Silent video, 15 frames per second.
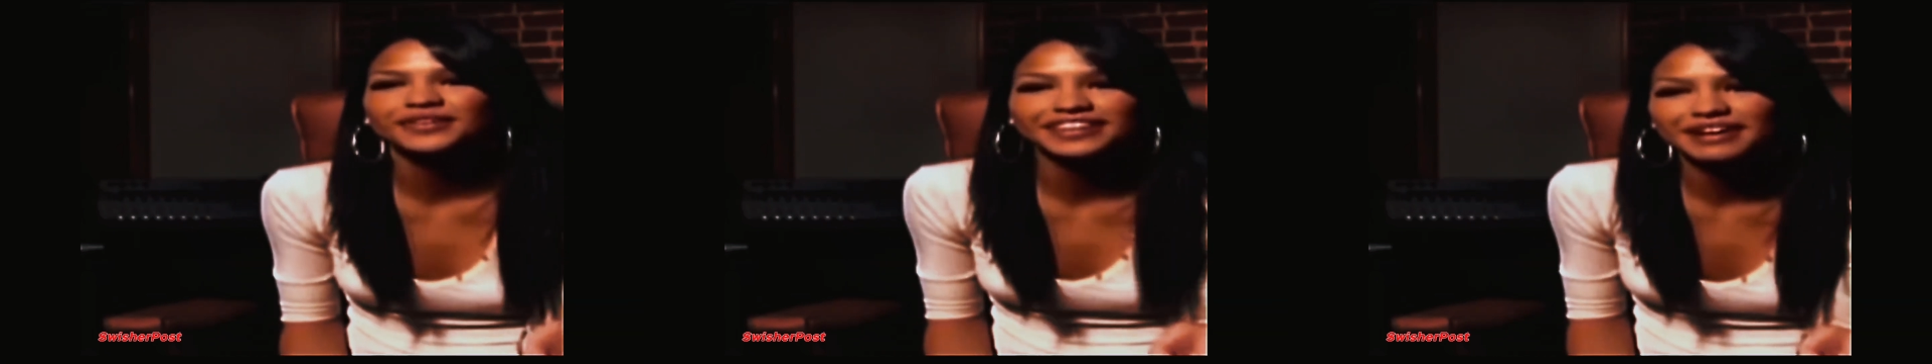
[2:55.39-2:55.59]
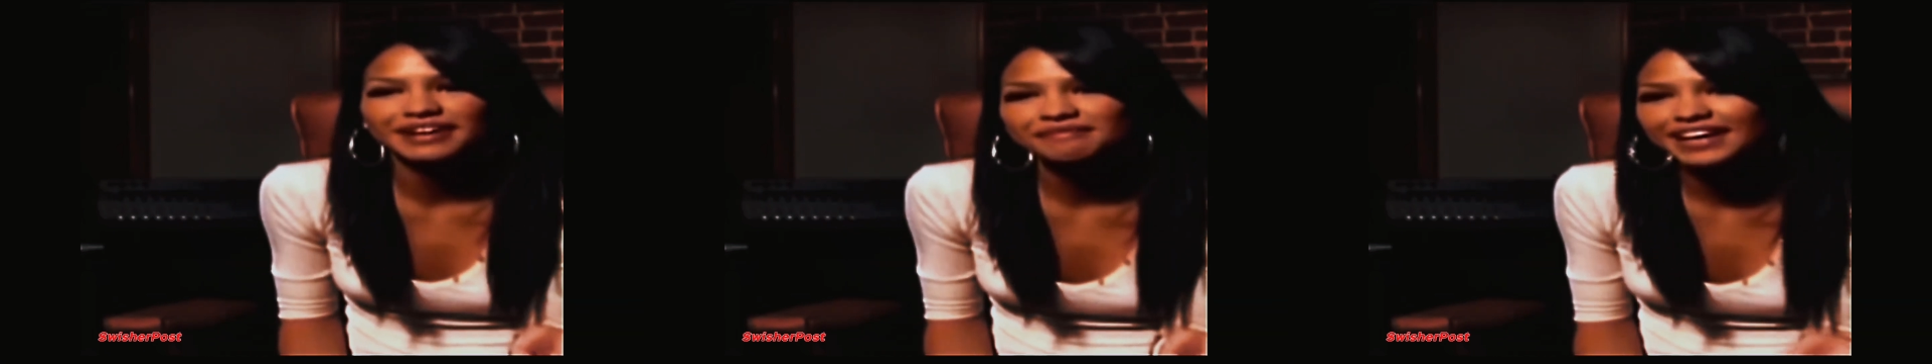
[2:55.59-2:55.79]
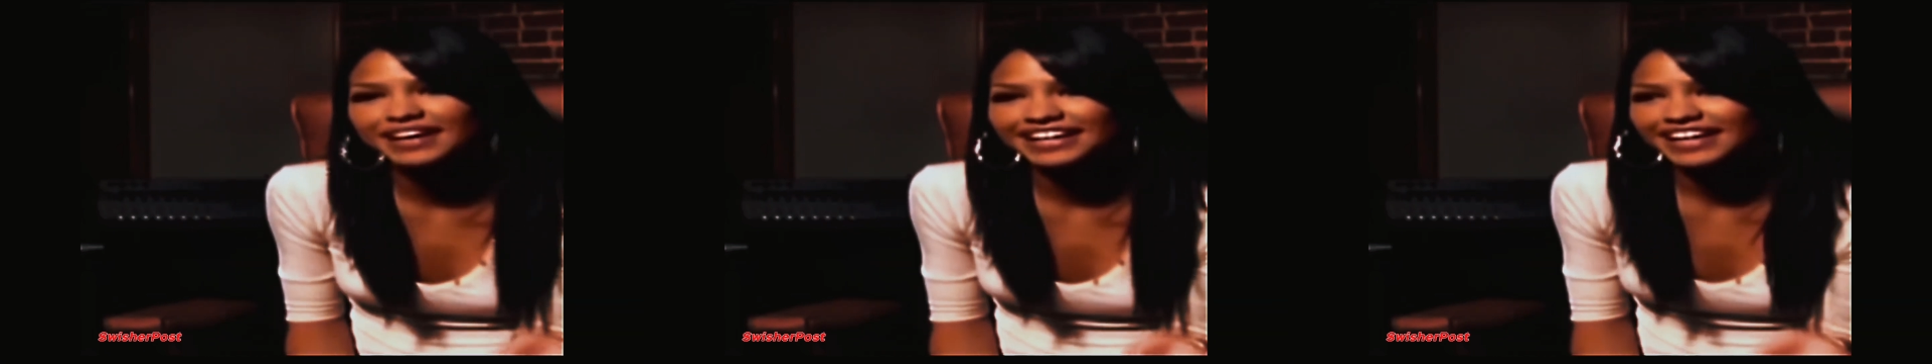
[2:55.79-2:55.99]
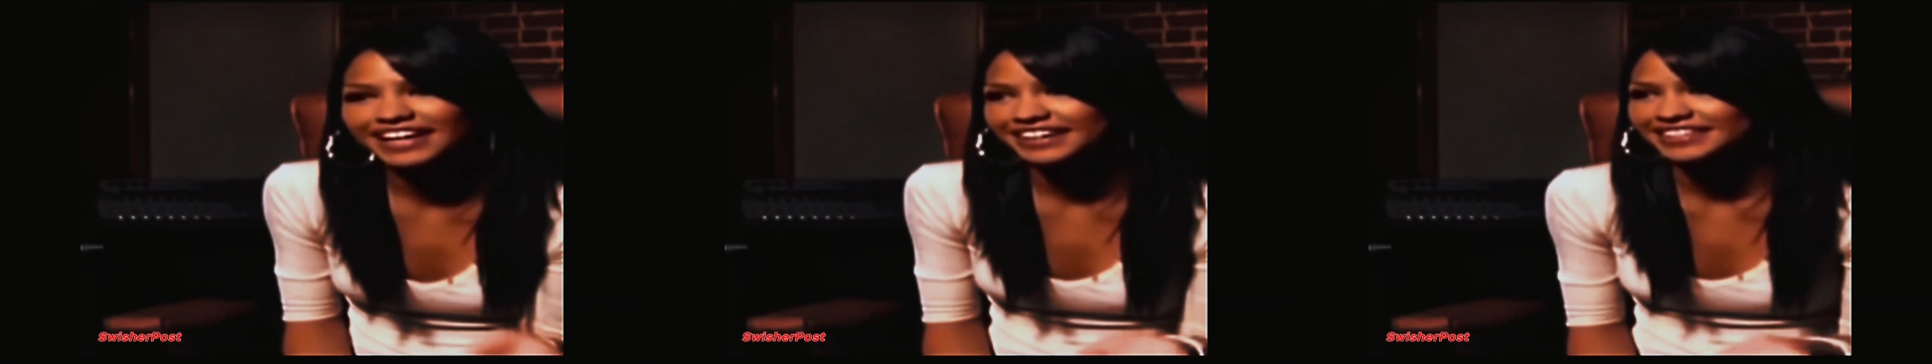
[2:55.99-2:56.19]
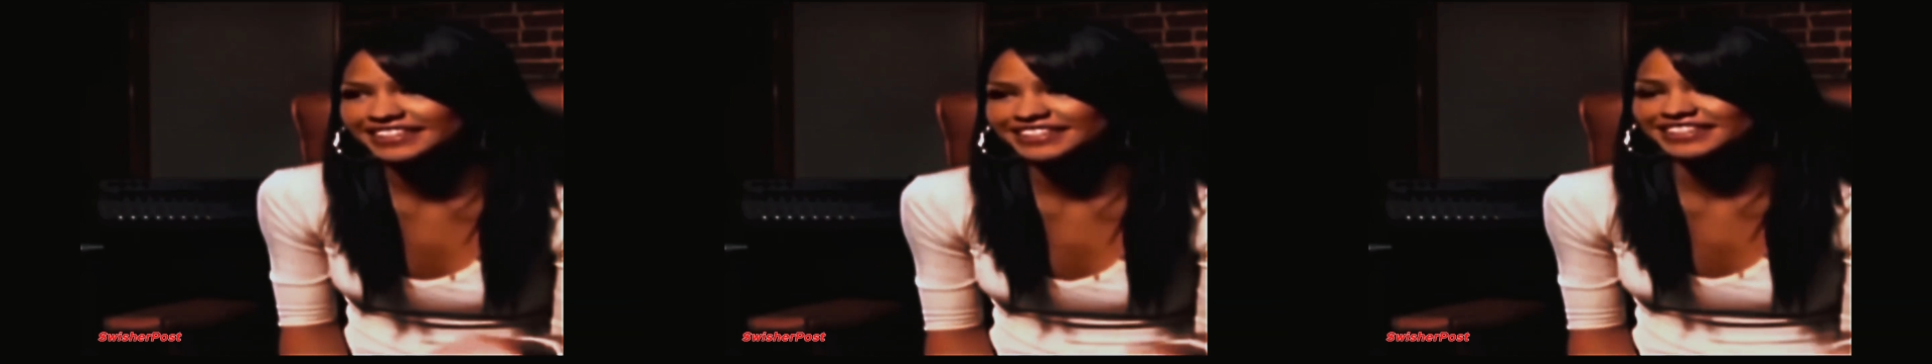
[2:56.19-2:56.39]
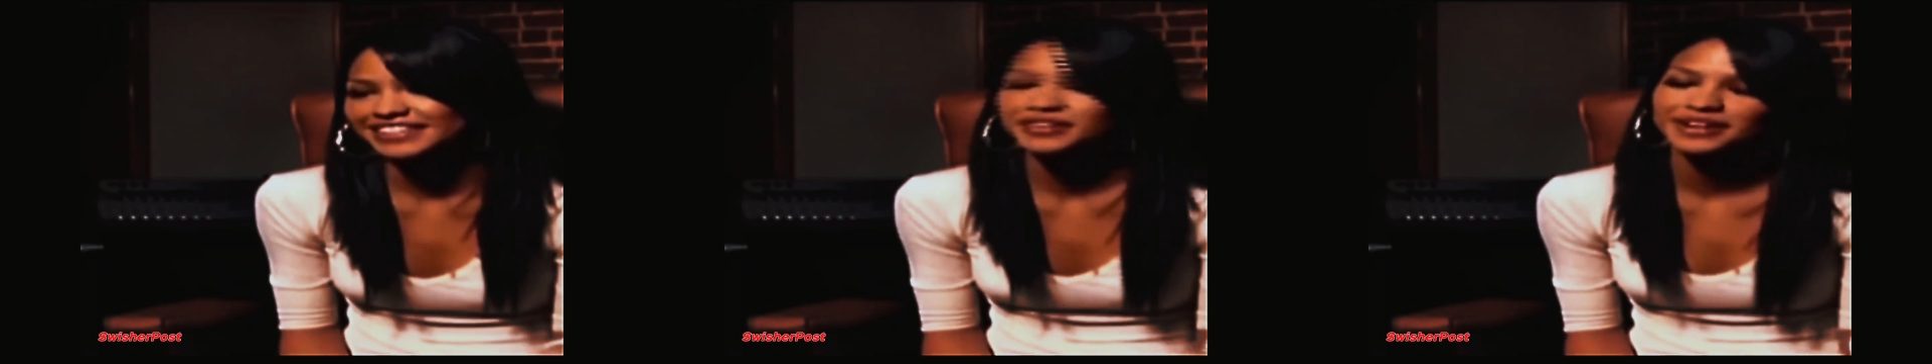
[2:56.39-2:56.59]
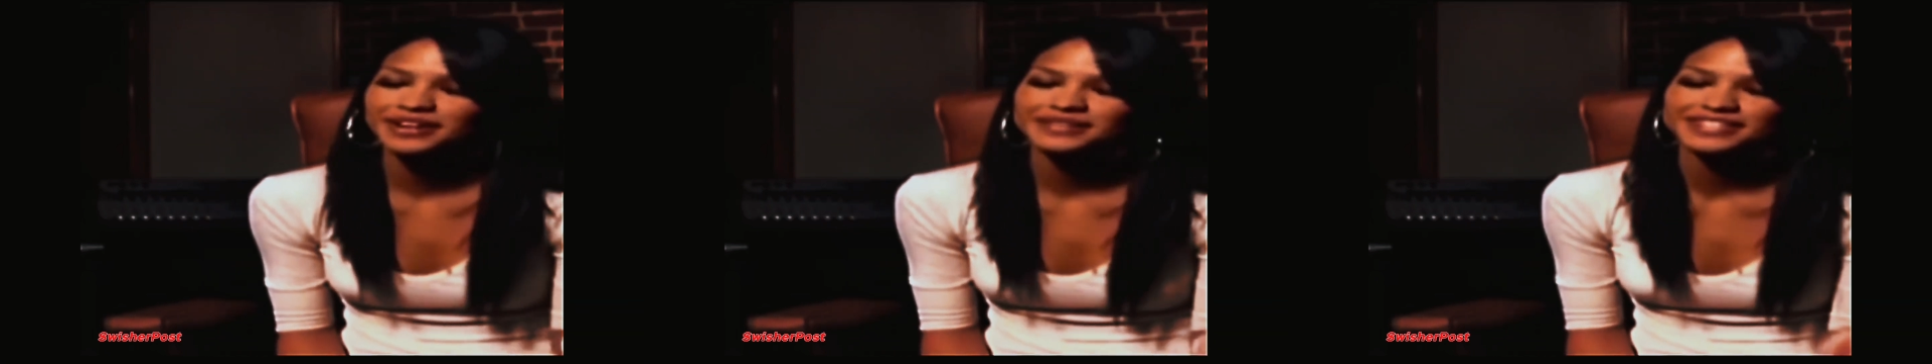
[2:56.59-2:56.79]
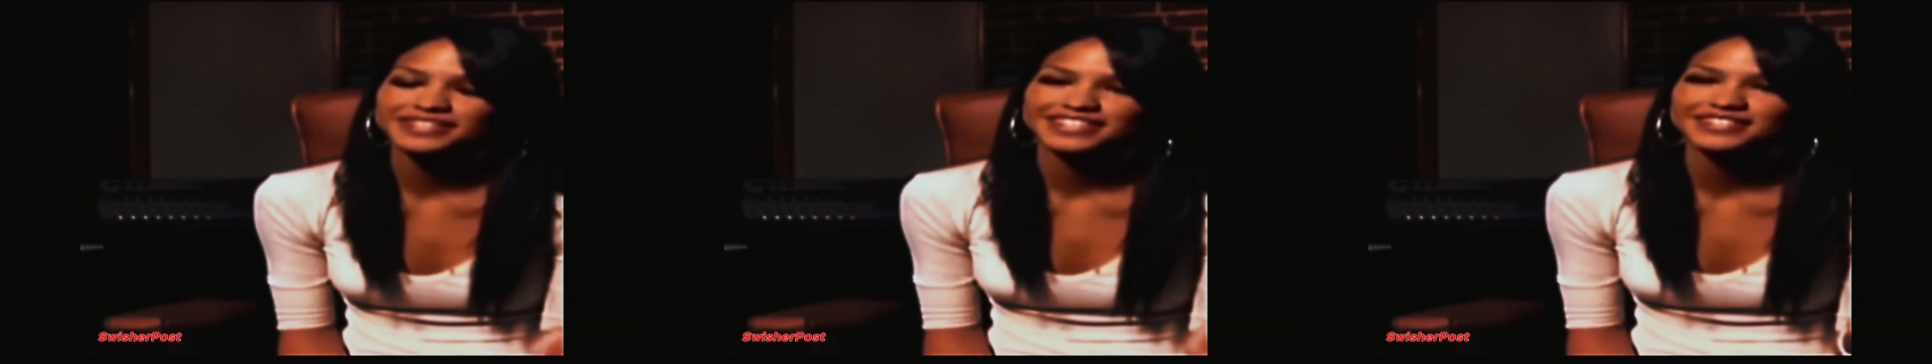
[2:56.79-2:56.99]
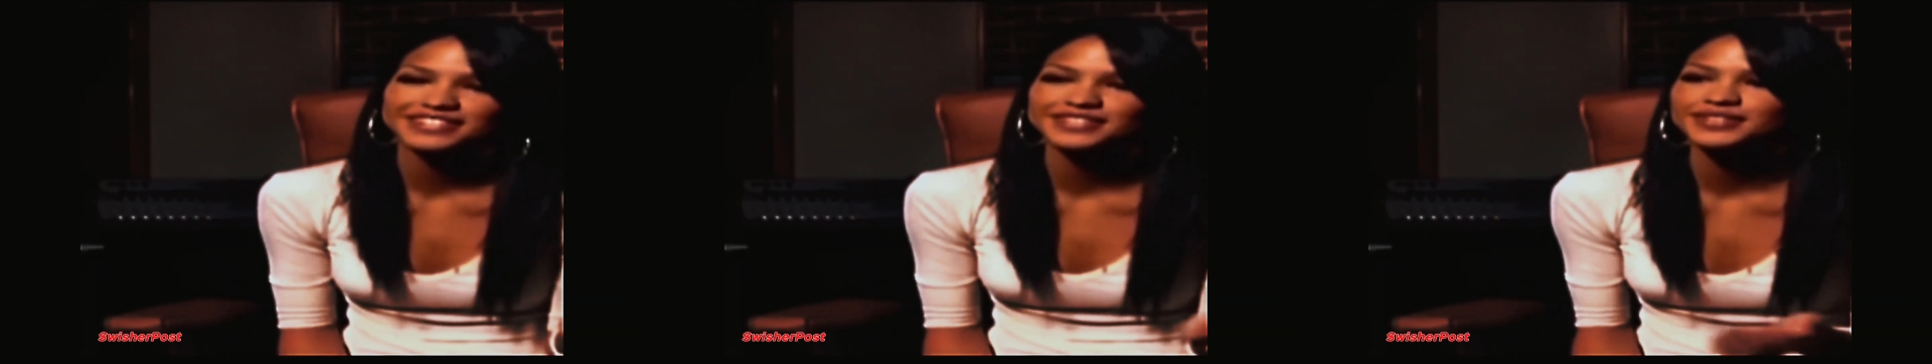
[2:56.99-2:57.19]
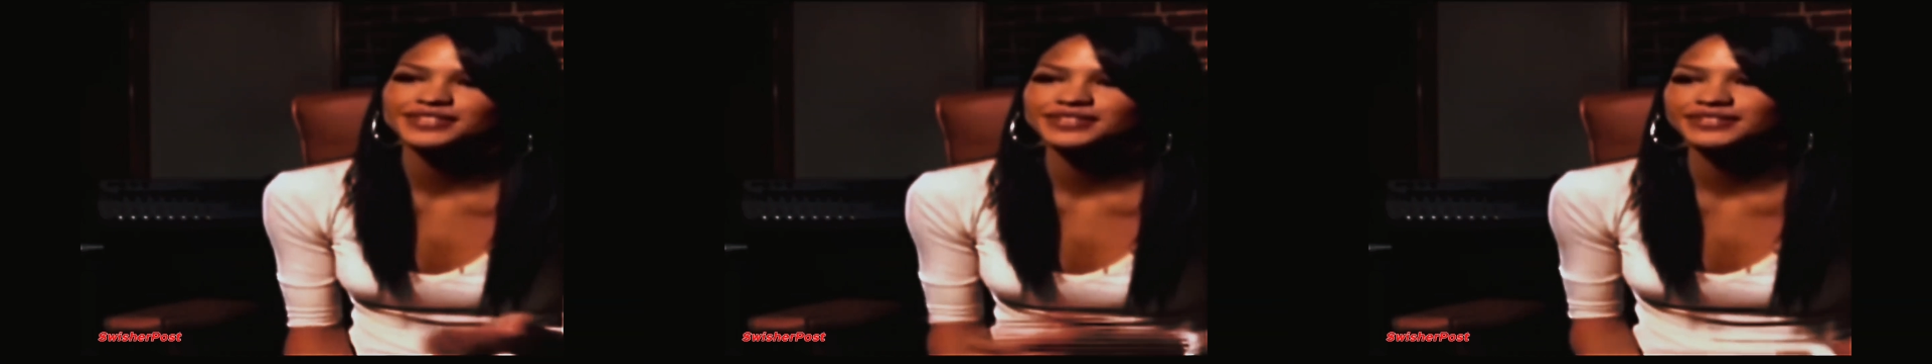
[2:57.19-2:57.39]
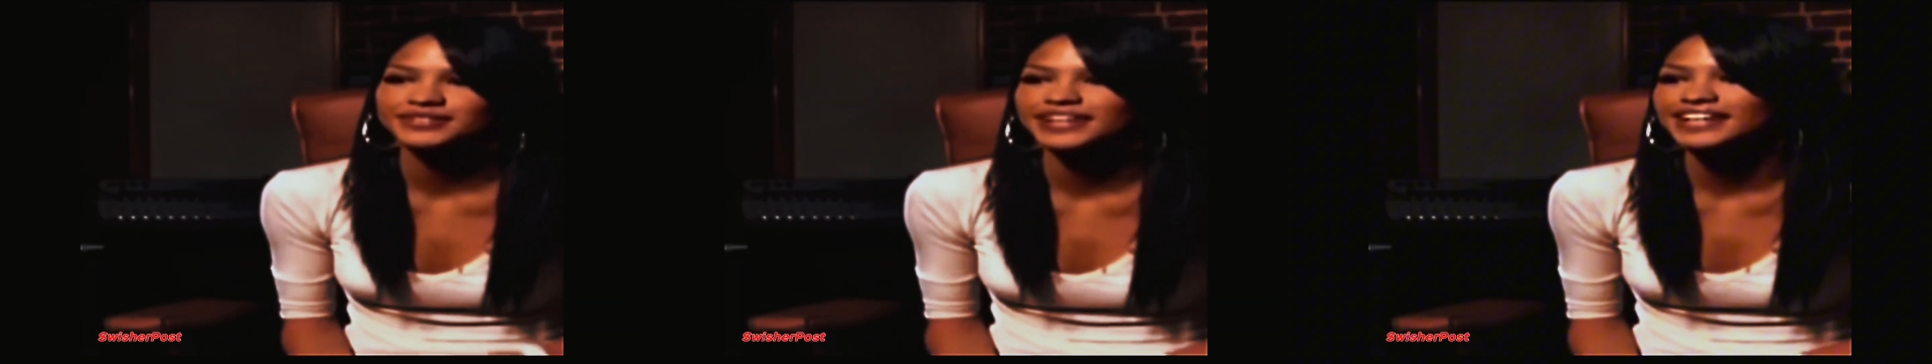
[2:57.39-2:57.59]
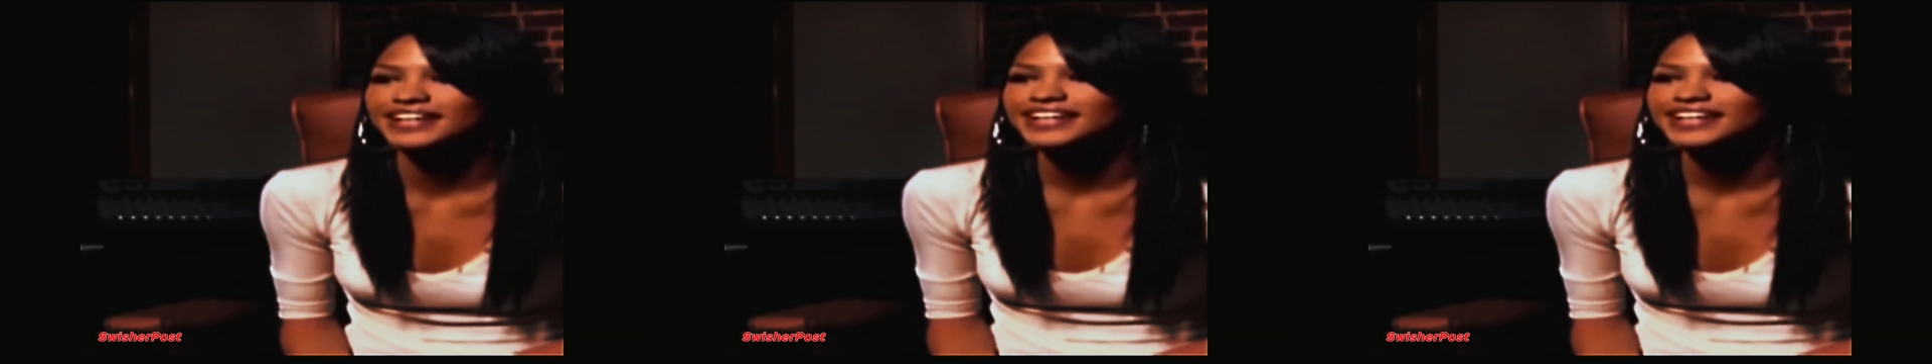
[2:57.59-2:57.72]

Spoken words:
What added to the weight of Richard's testimony was the